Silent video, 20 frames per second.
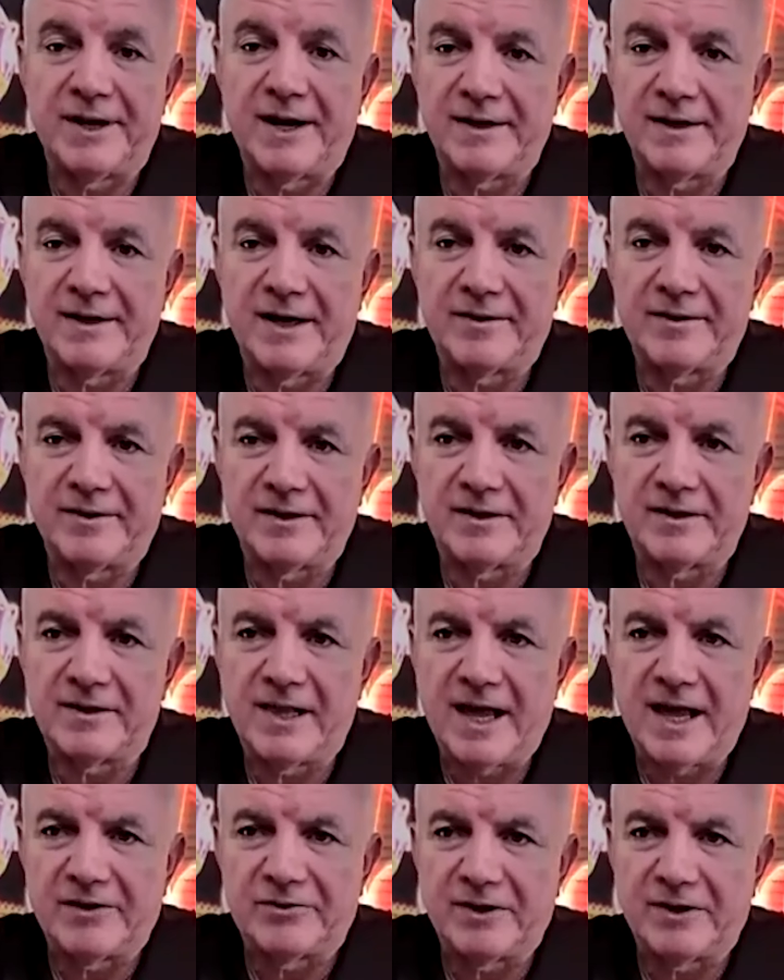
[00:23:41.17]
and I think
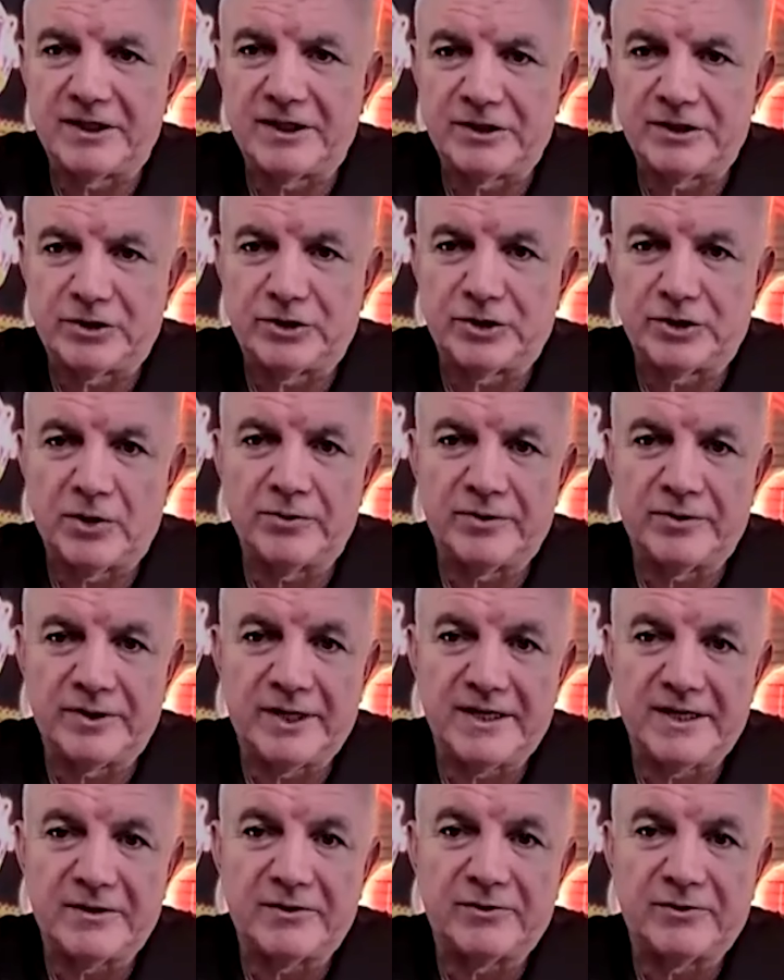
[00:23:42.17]
last night showed
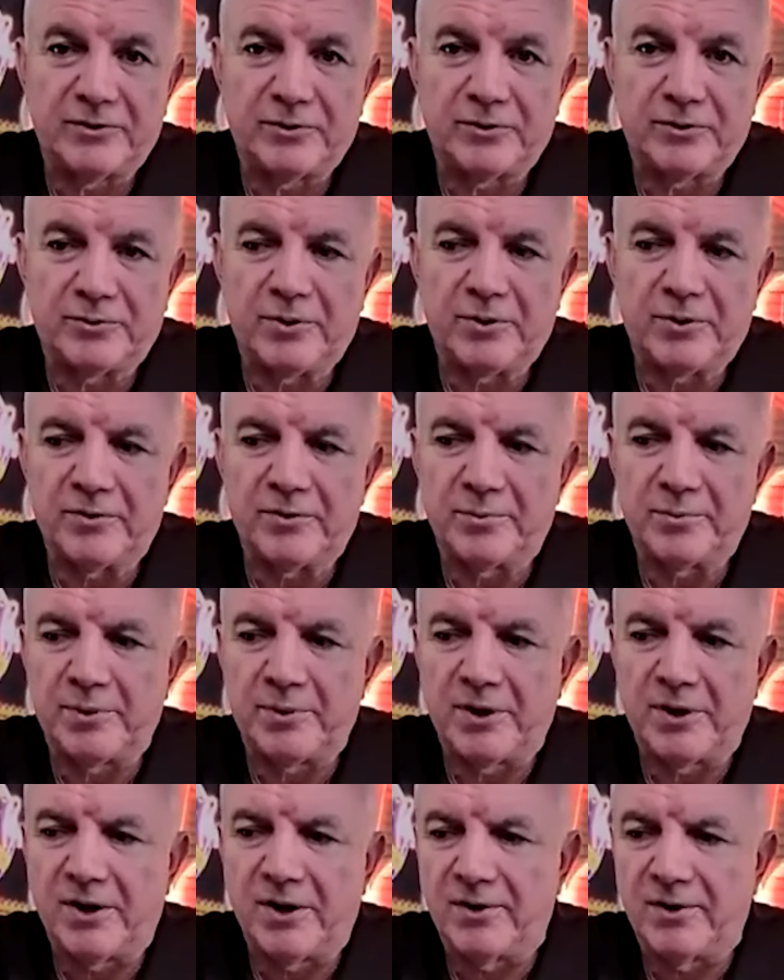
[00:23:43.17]
that he can still throw the
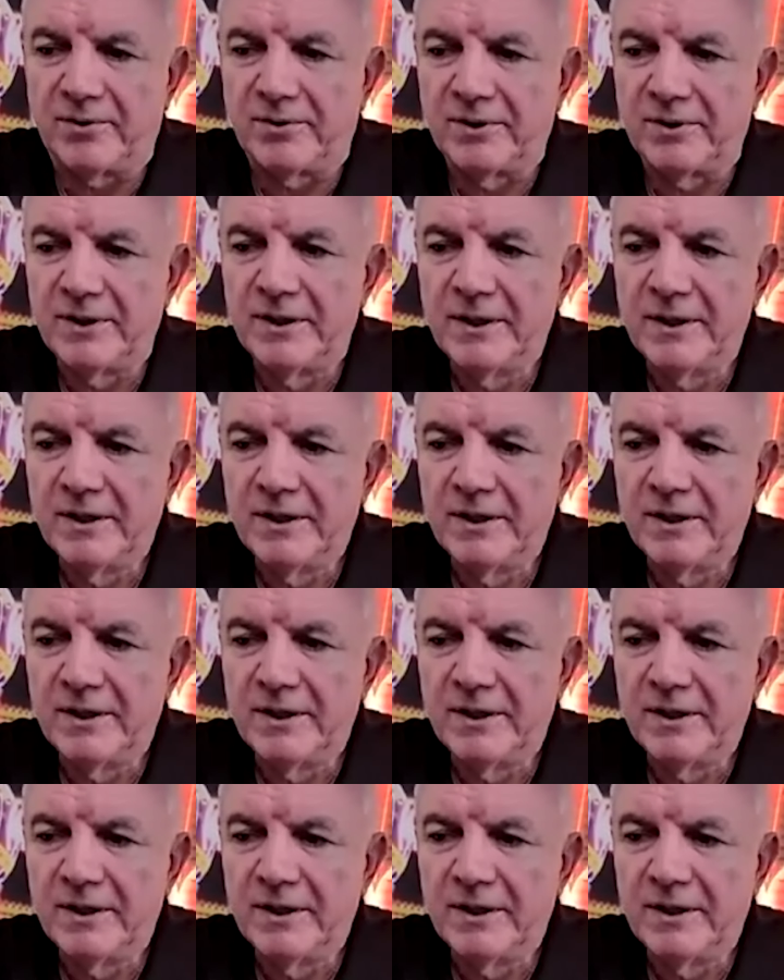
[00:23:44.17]
ball,